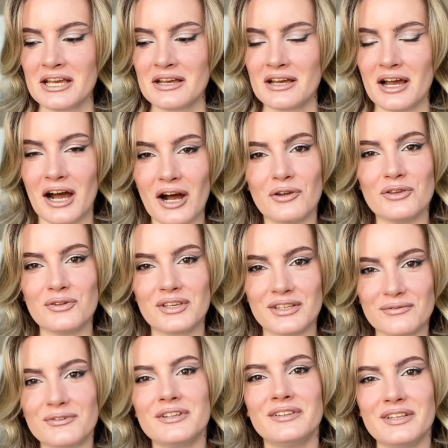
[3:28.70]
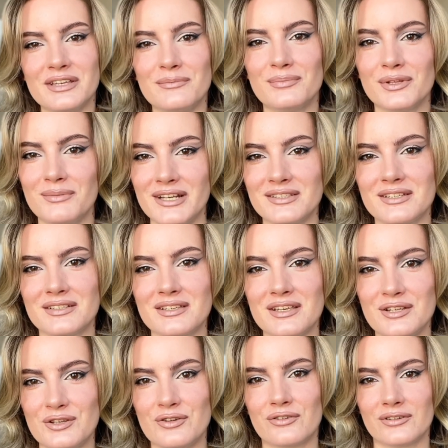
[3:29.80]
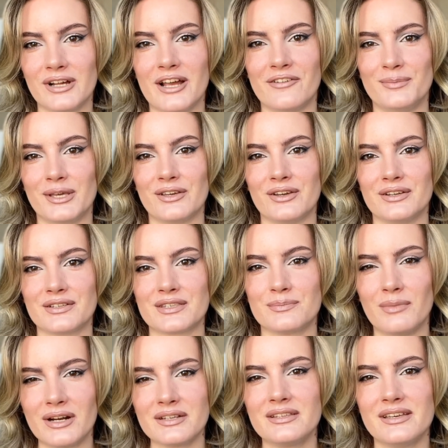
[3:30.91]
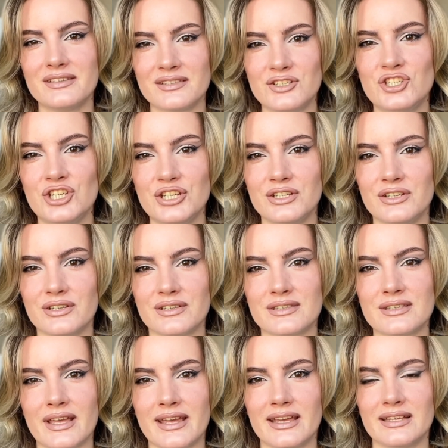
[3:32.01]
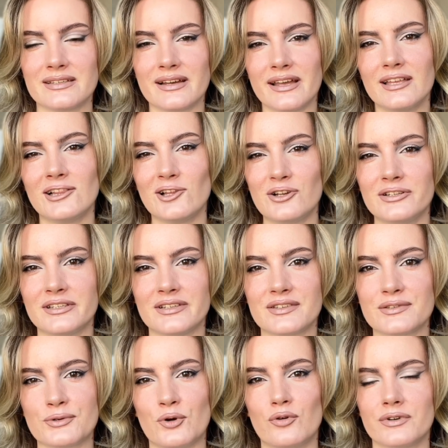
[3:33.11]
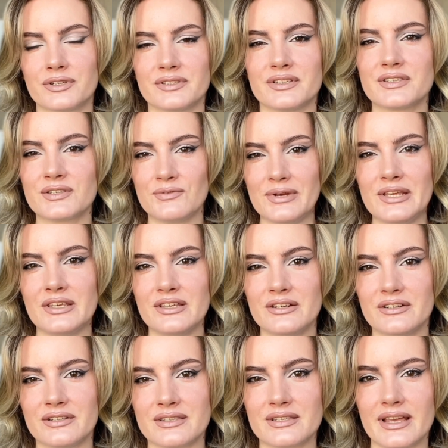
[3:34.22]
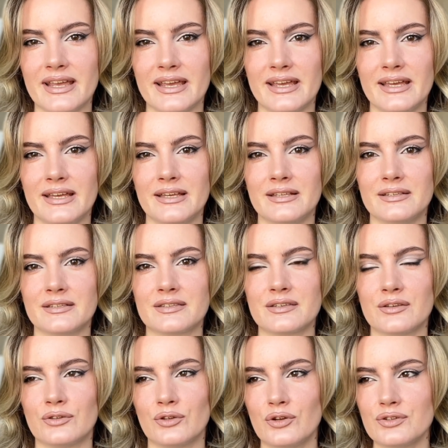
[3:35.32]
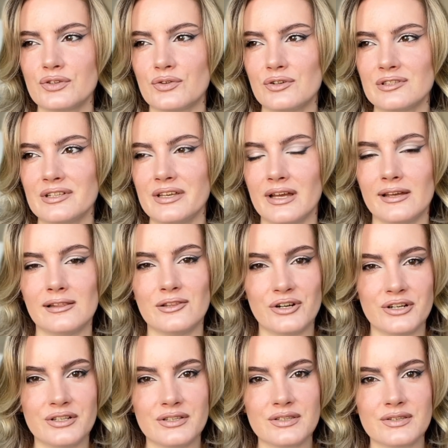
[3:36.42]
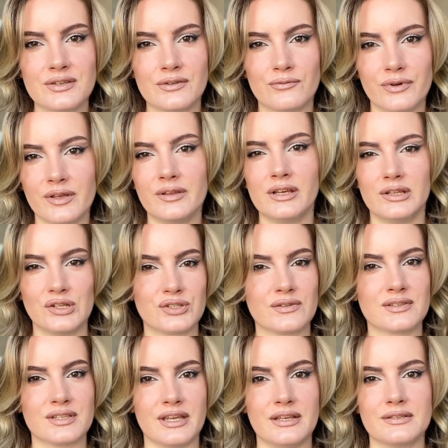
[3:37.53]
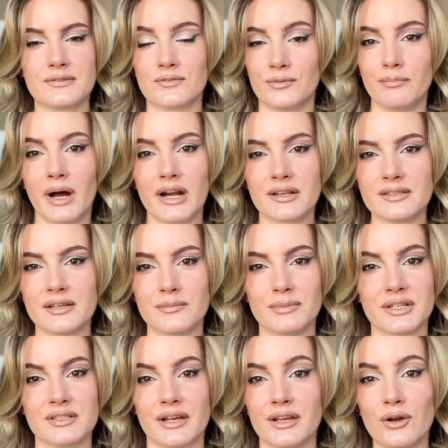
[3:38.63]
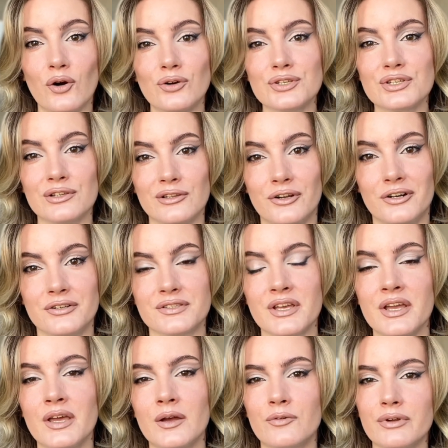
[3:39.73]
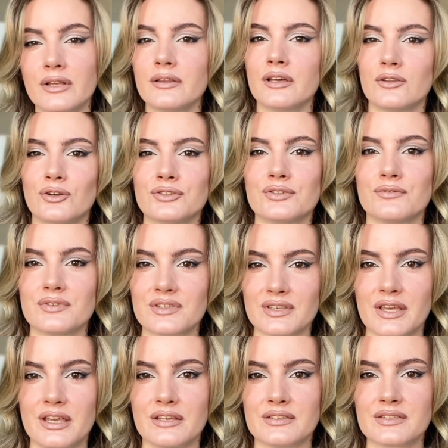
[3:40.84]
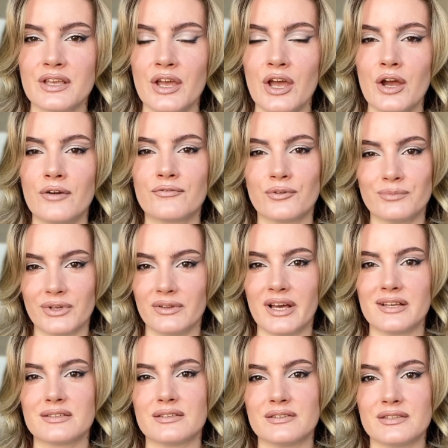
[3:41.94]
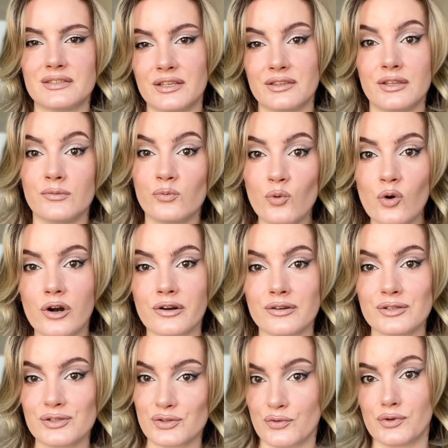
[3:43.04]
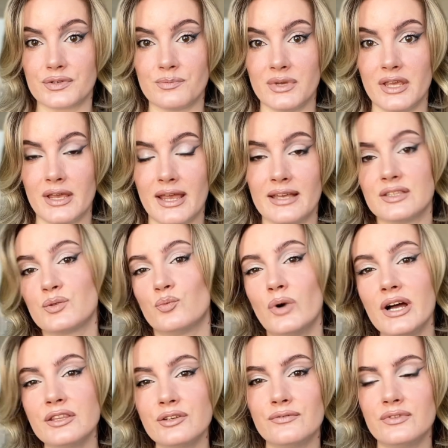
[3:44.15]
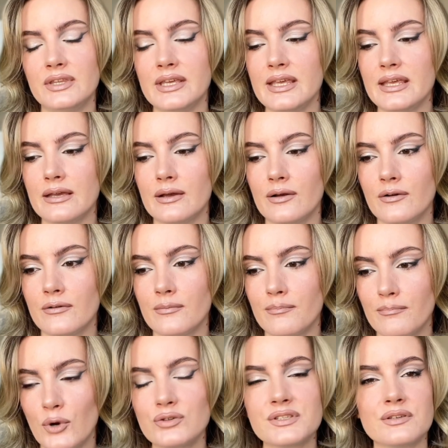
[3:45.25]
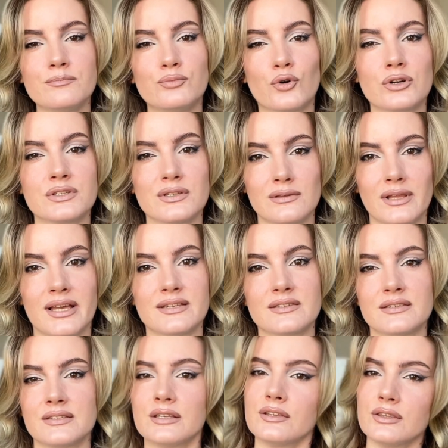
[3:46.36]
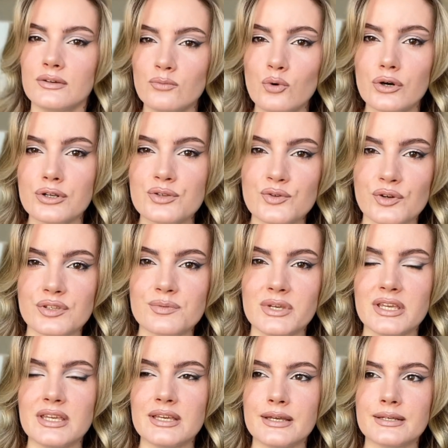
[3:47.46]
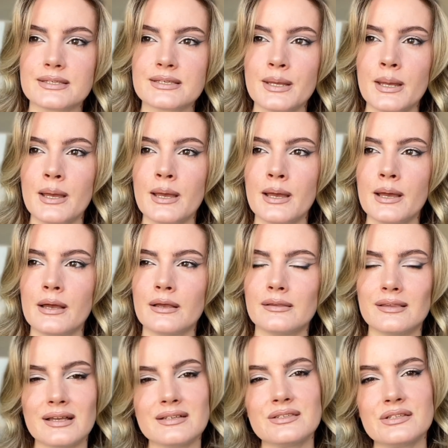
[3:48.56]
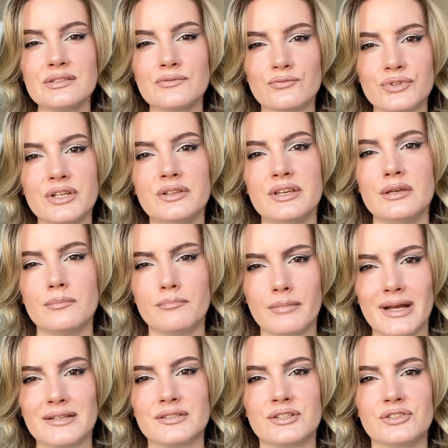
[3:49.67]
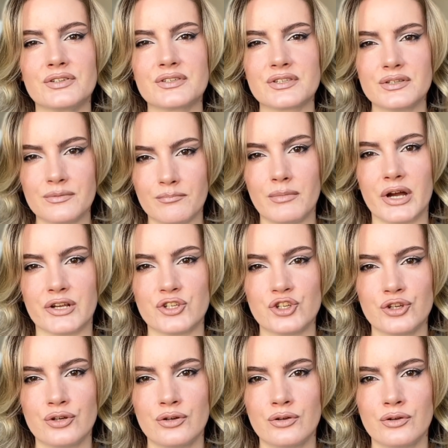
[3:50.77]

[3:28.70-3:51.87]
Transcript: how you can really implement it in your life, because Marta is a genius and I learned this over the 3 years. And not only I learned really a lot of things from Marta, but I also learned really a lot of things from the lessons that the war taught me. And one of the most important lessons that the war taught me is nothing really matters much.